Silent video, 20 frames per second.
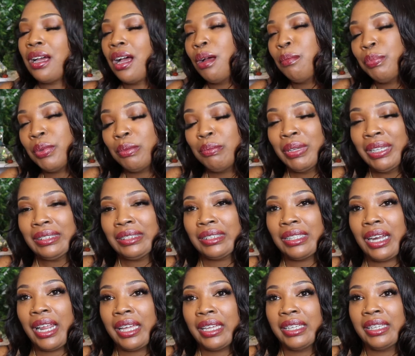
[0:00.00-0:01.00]
compliments
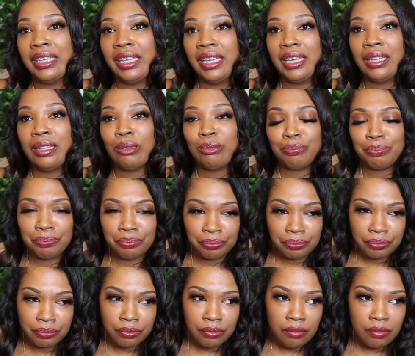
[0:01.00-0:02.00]
that I get
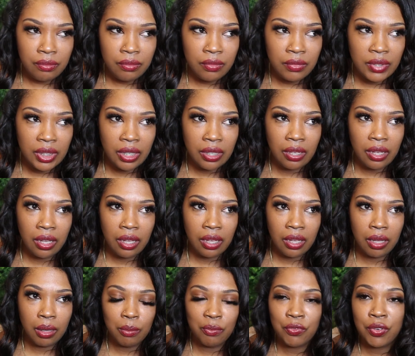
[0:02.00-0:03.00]

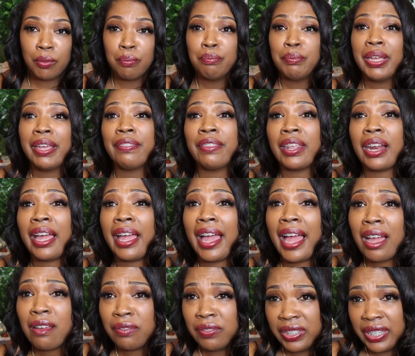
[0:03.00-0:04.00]
from men that I
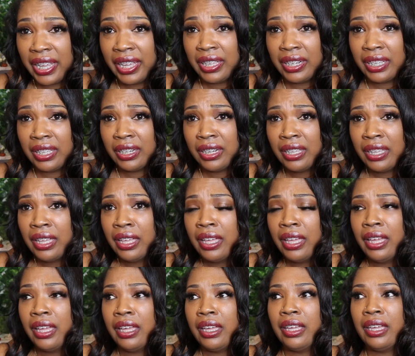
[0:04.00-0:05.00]
have dated
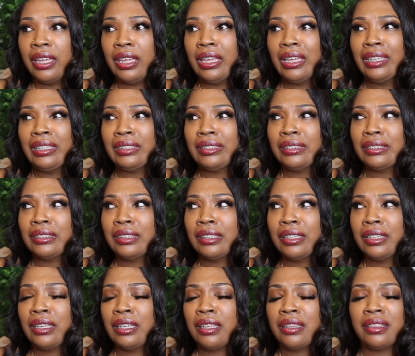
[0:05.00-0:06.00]
is,
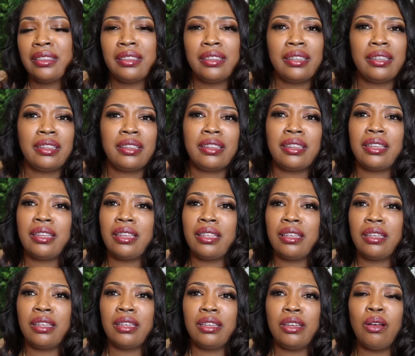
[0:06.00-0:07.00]

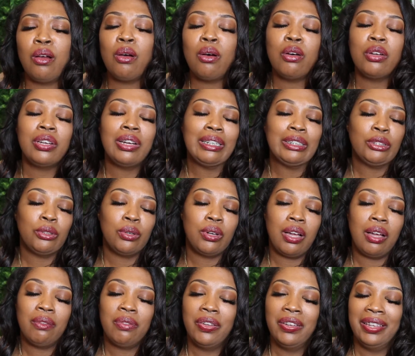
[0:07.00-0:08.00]
oh, you're so
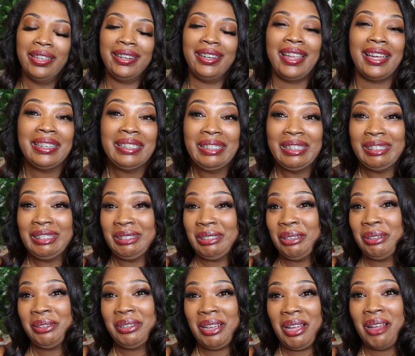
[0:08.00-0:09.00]
confident. Like, you're
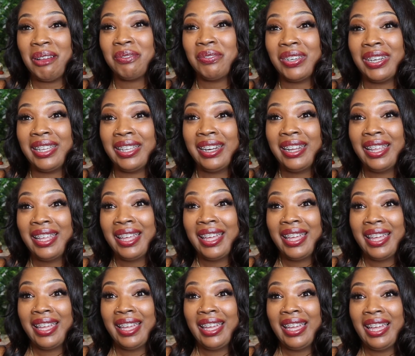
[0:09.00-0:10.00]
so confident.
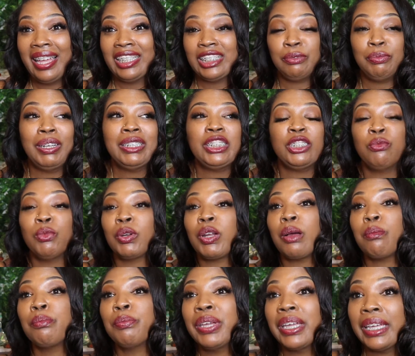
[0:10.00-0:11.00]
Especially when
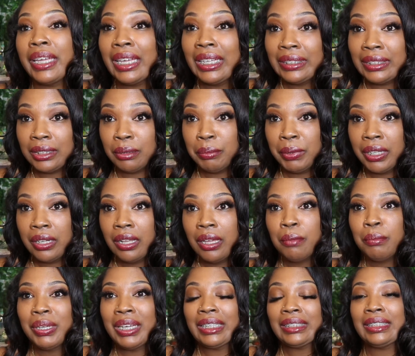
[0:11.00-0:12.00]
I'm being intimate.
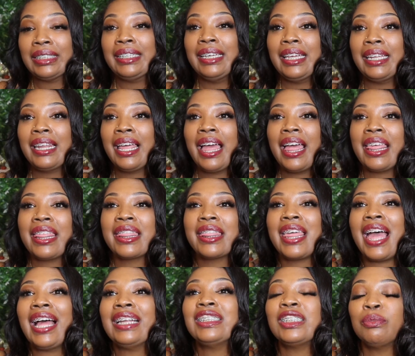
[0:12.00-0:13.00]
Because again,
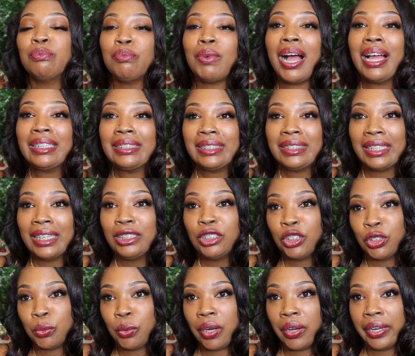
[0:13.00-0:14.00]
that's my
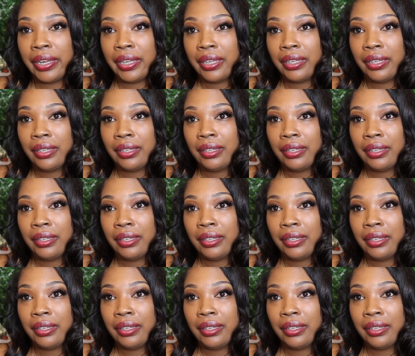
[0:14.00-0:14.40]
sanctuary.